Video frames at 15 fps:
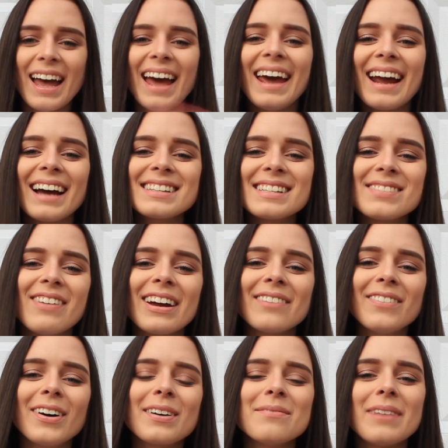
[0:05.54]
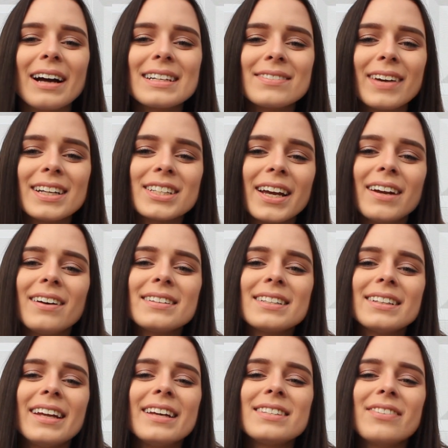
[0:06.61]
Hey guys, it's Megan. Welcome back to my channel.
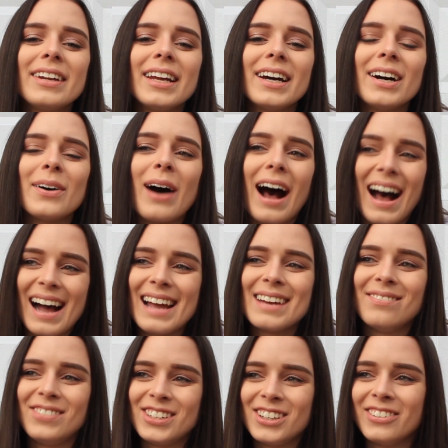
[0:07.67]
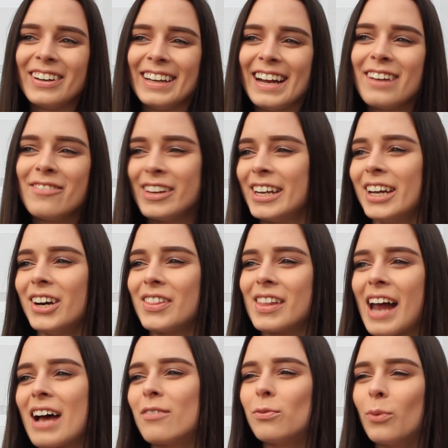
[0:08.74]
Today's video, I am doing a video
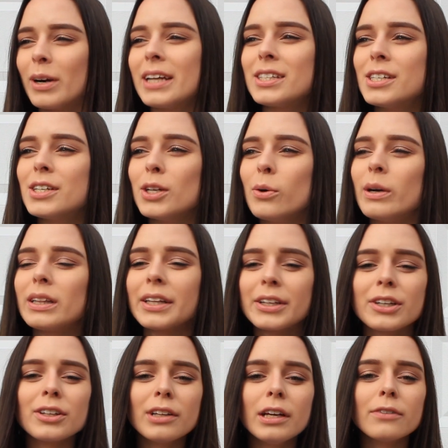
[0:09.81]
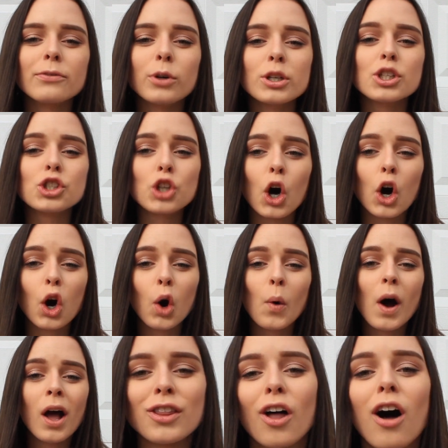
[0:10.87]
that I've wanted to do literally for
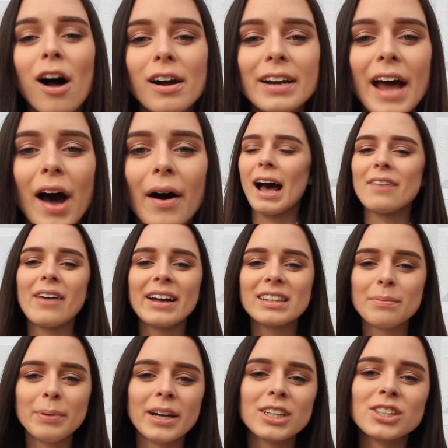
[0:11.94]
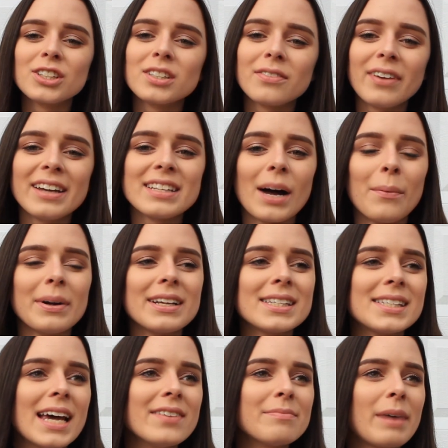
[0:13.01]
so long now. I've had the pictures of his I want to
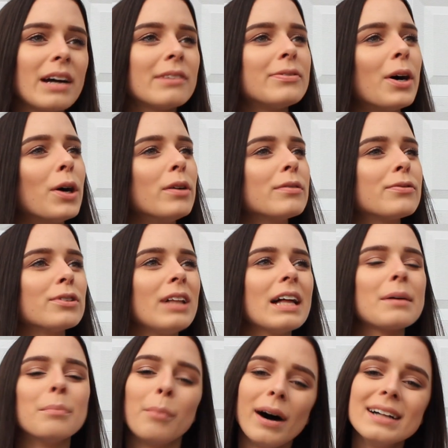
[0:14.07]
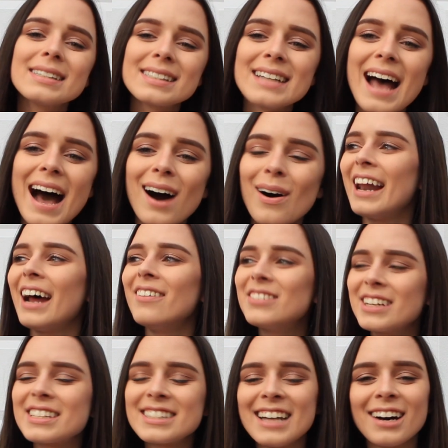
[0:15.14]
save in my phone for like months now, and I'm
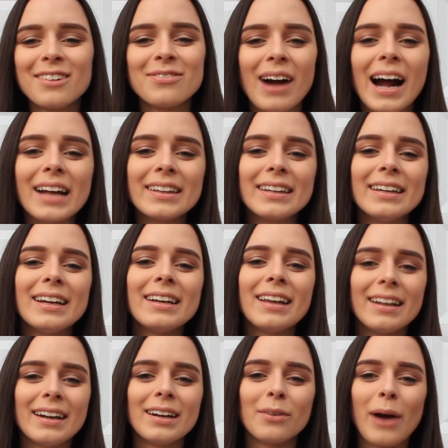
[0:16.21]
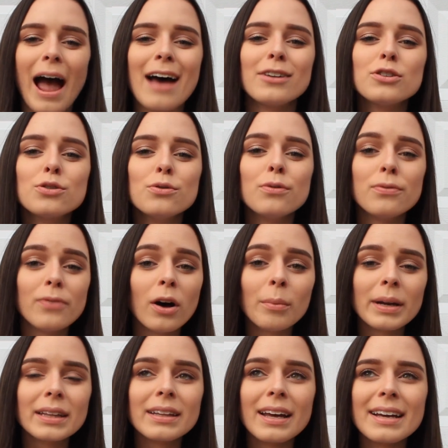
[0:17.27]
just now finally getting around to
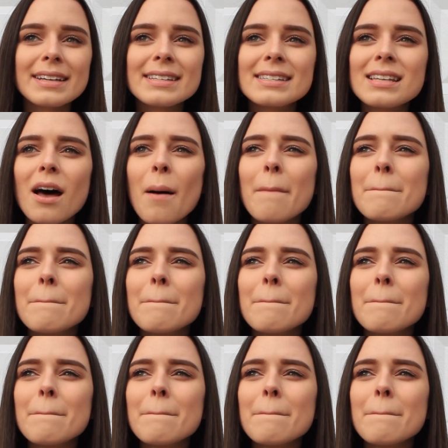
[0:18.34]
filming this.